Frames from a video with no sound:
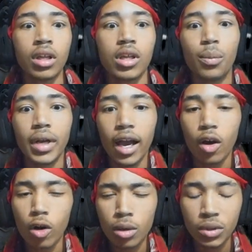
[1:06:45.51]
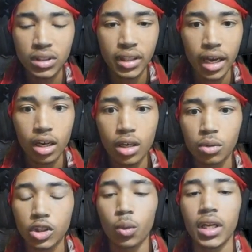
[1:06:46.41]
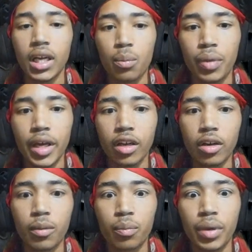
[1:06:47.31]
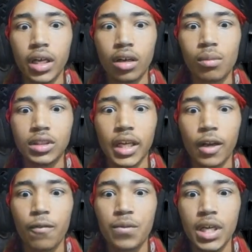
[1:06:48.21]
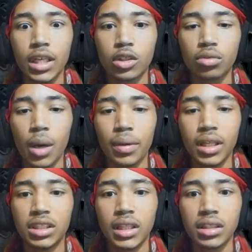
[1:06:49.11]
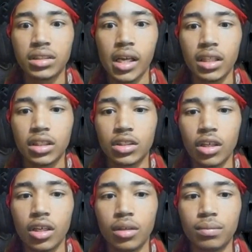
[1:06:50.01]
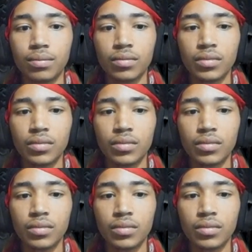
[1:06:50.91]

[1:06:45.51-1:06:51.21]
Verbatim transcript: The black orb was there and it was swelling up bigger and bigger, almost like a fetus rapidly gestating to term.